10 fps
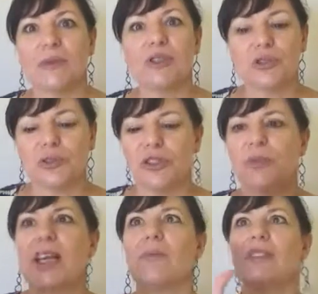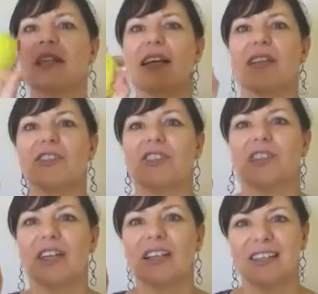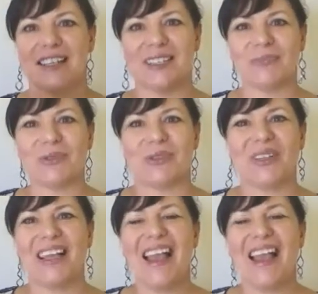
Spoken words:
I'm sure you'd be able to catch a tennis ball.